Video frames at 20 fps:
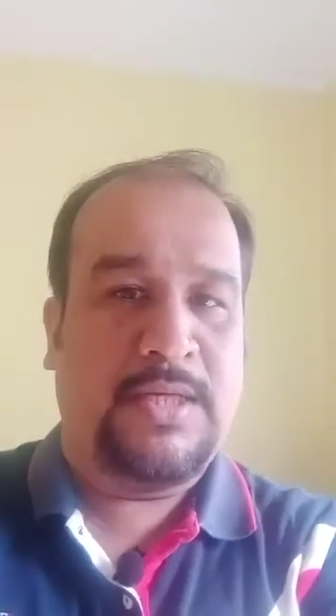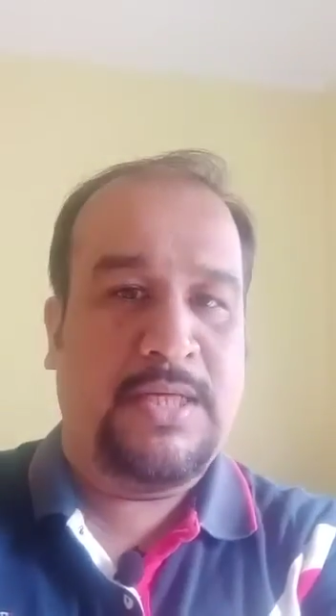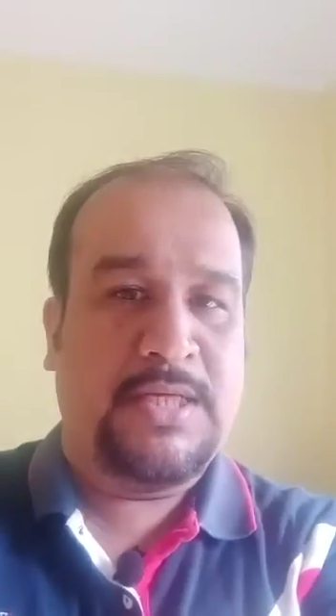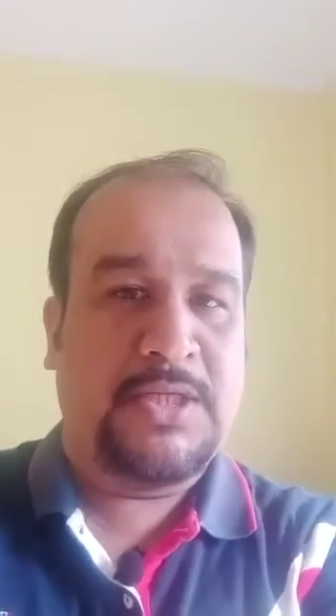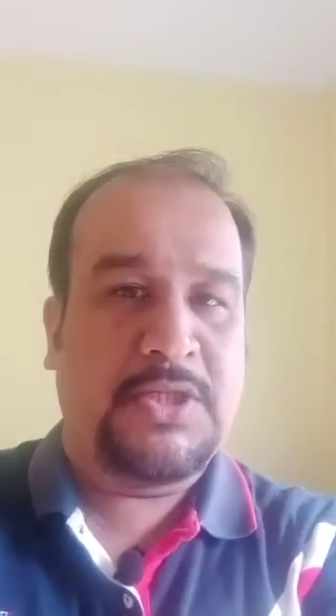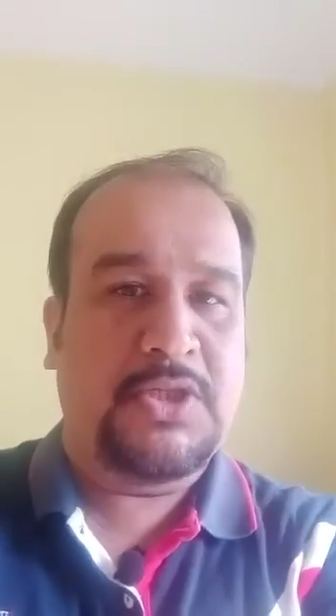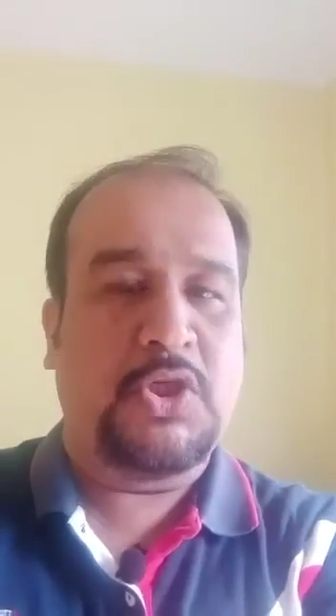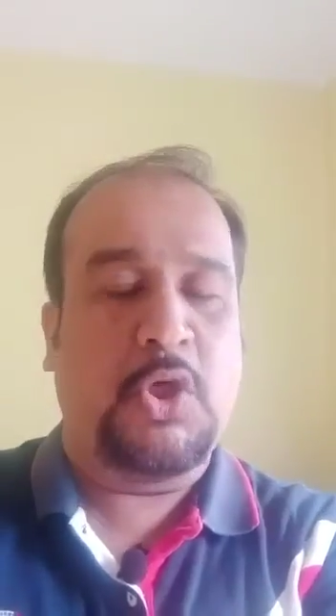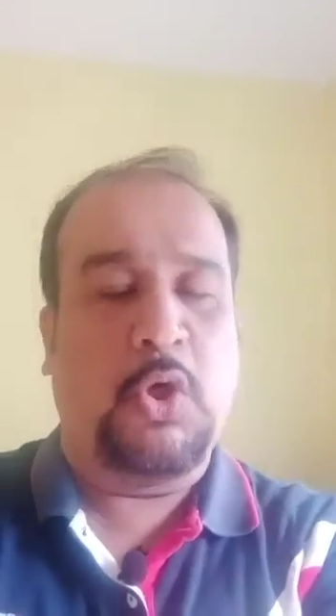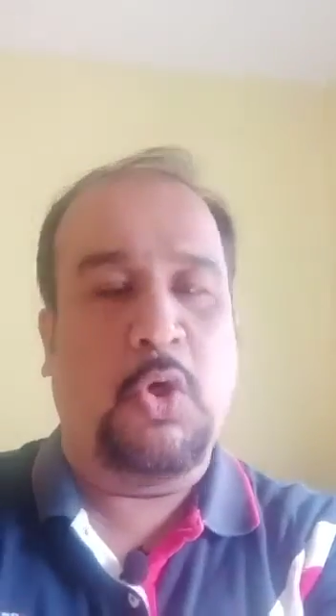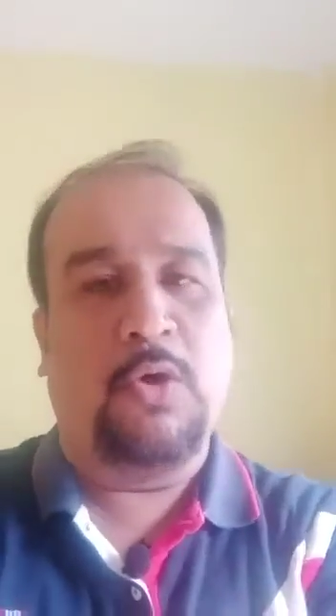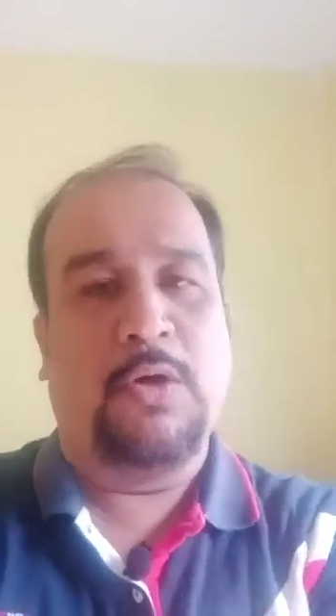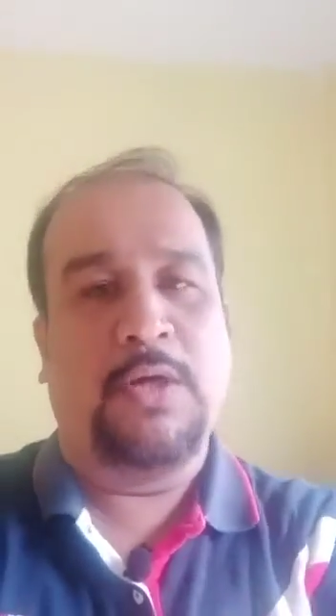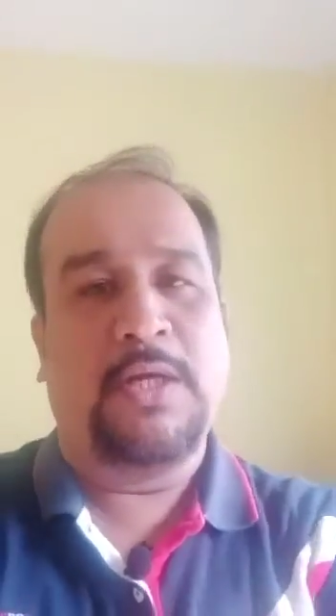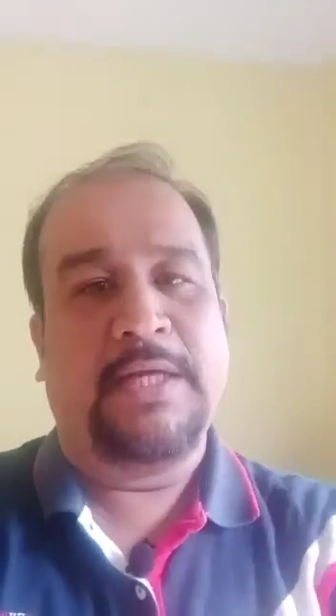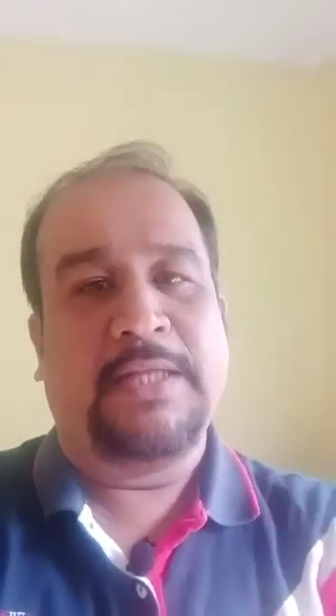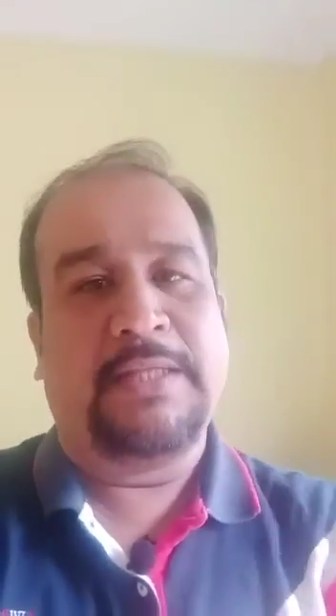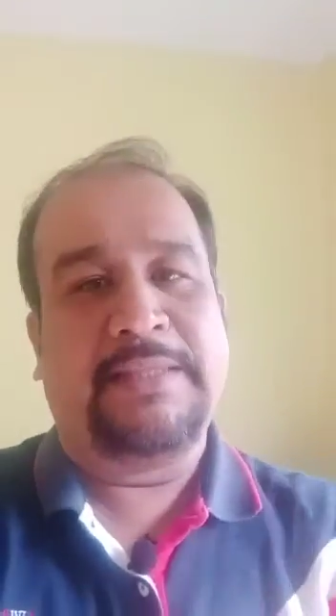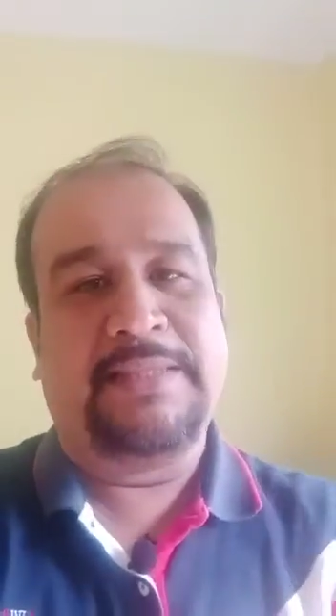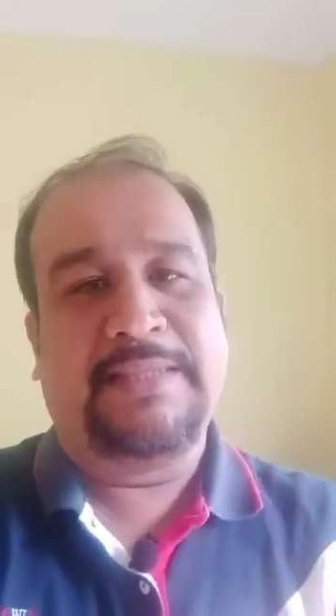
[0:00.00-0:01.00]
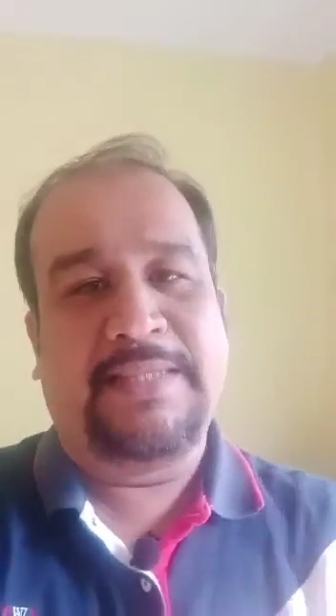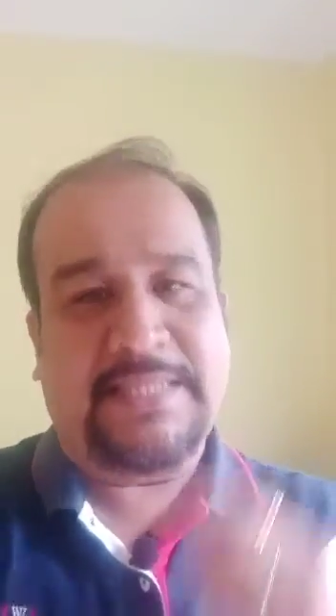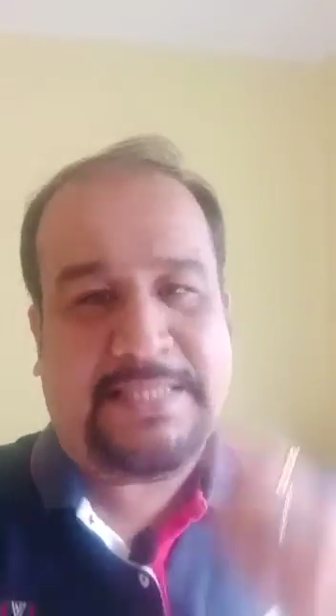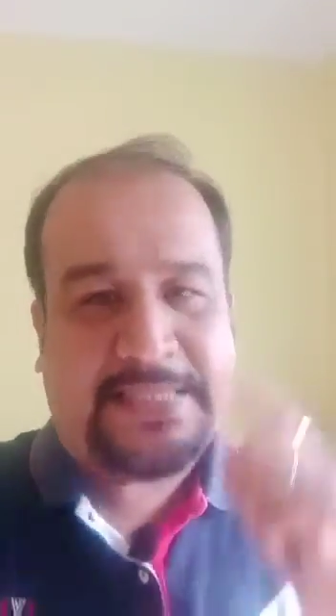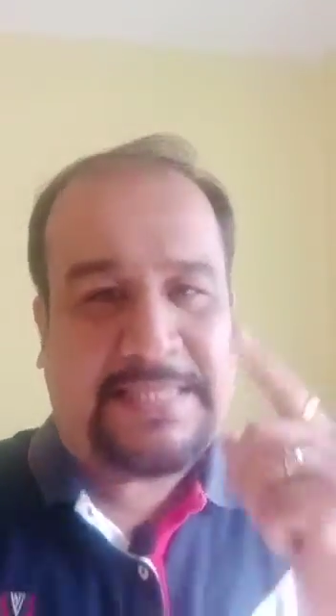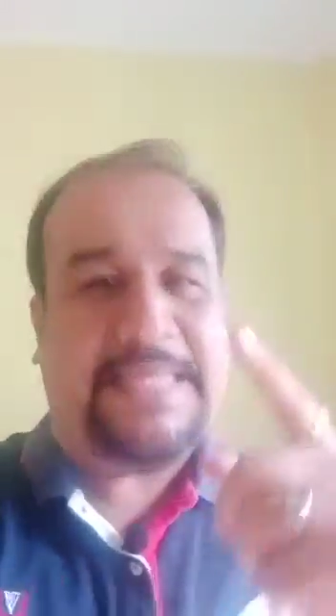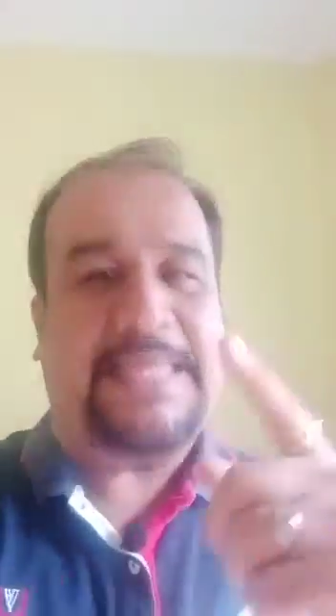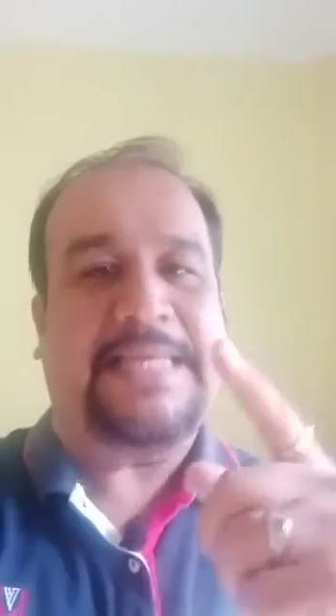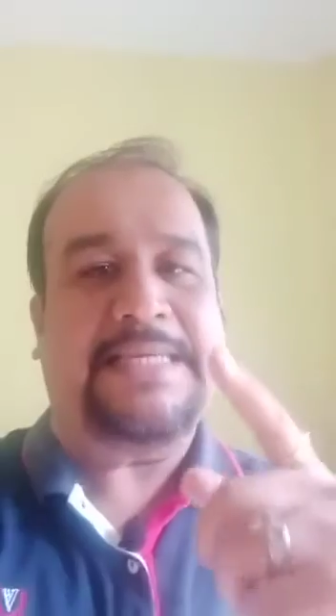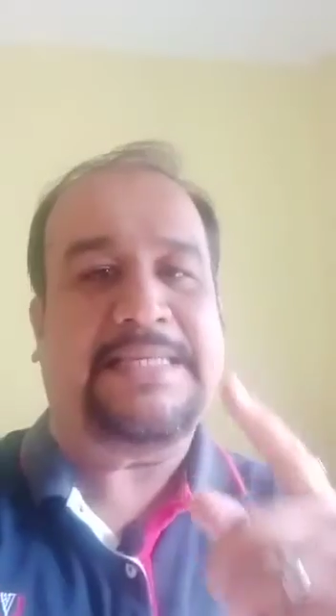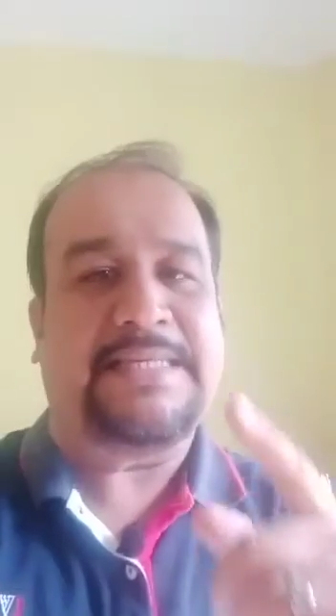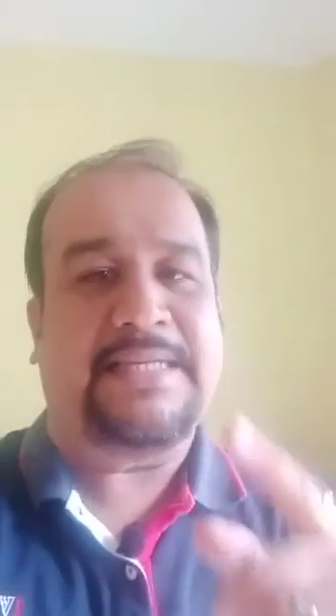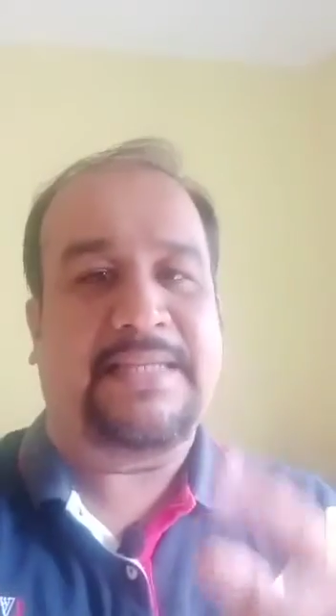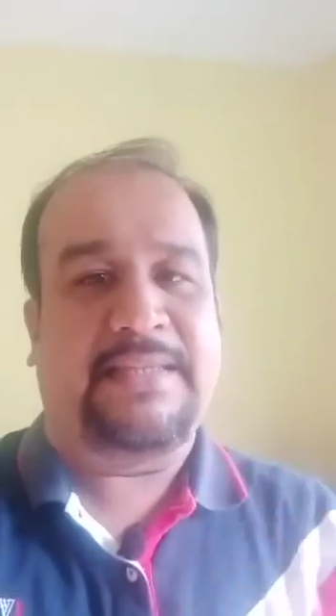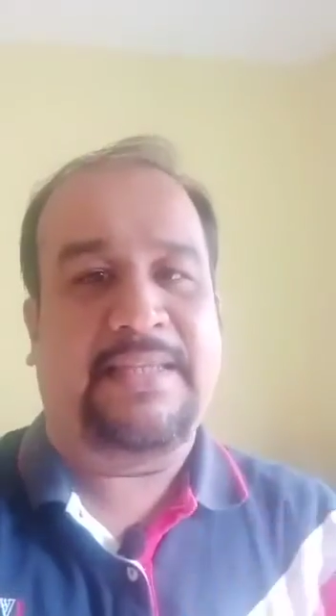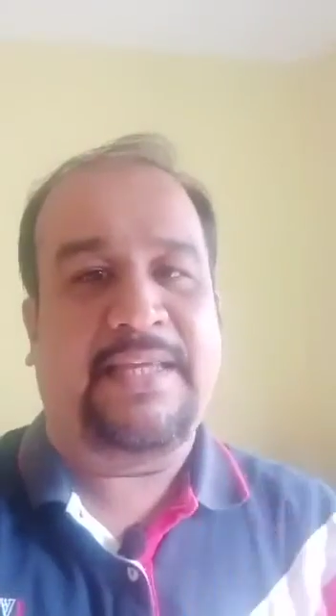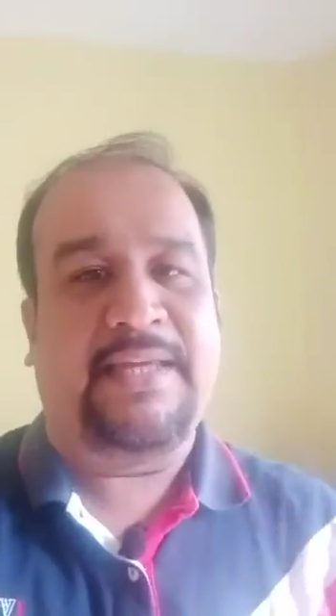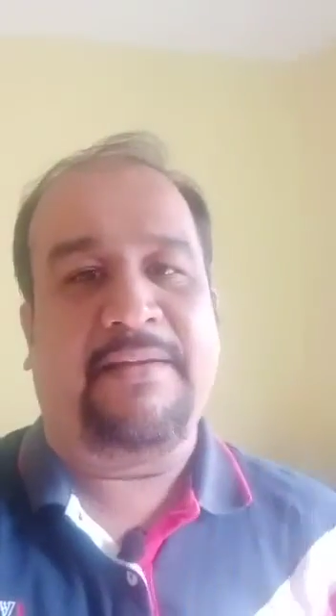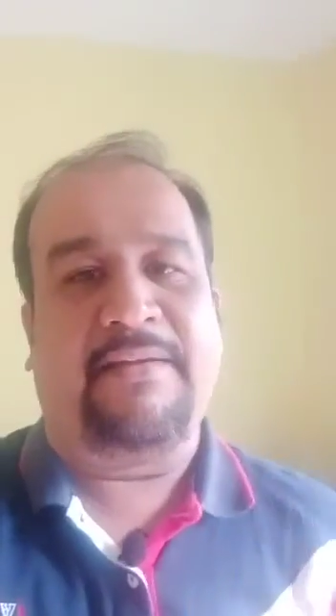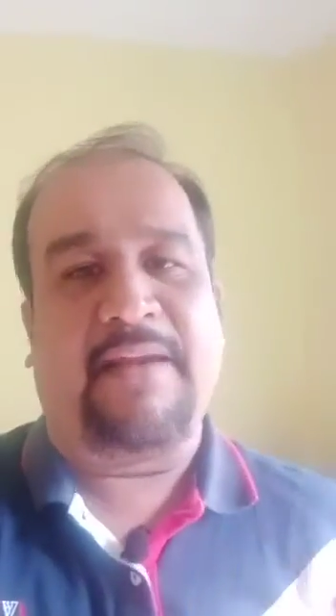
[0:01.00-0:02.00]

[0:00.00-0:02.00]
So this is the